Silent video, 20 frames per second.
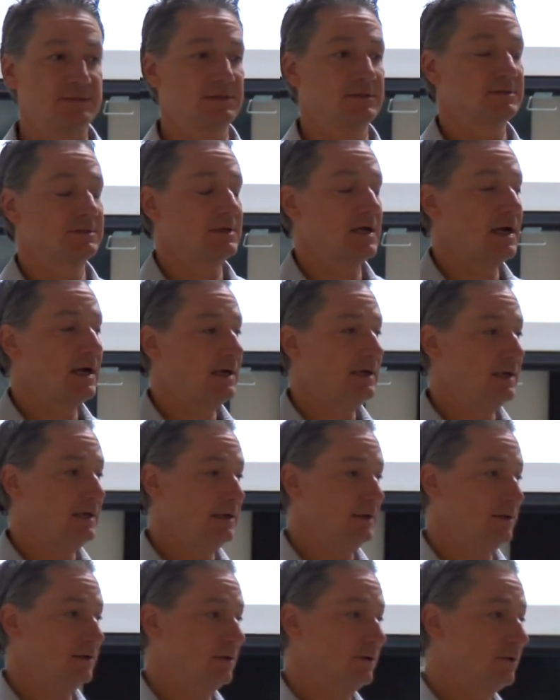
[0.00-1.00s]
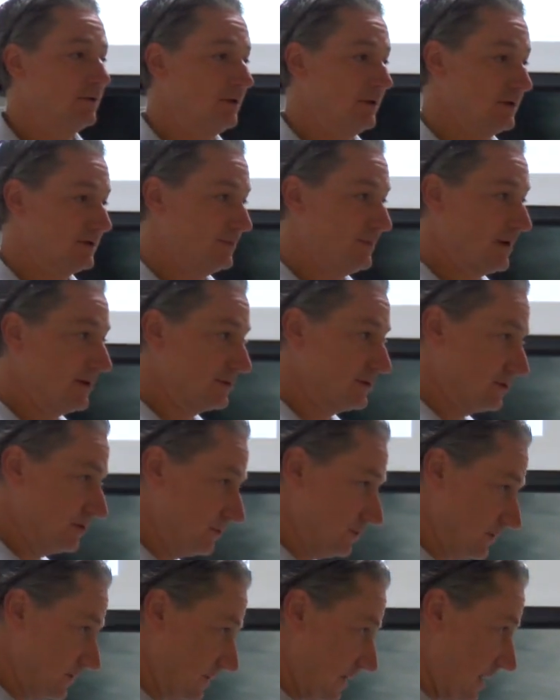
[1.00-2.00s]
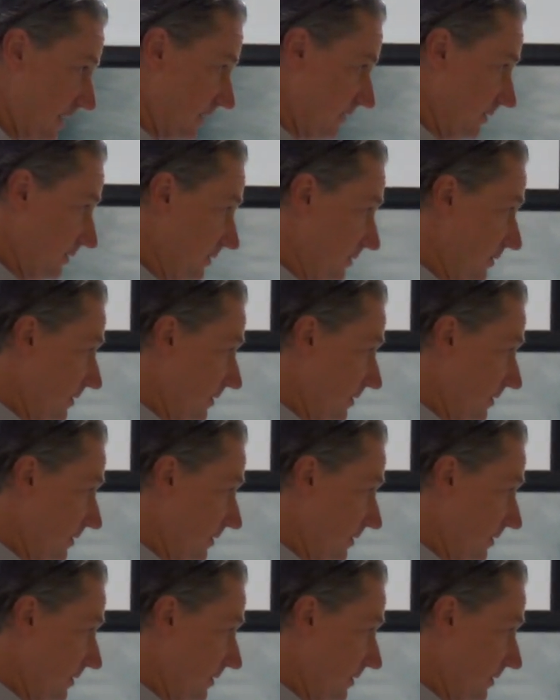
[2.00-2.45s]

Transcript: anxiety thinks about suicide,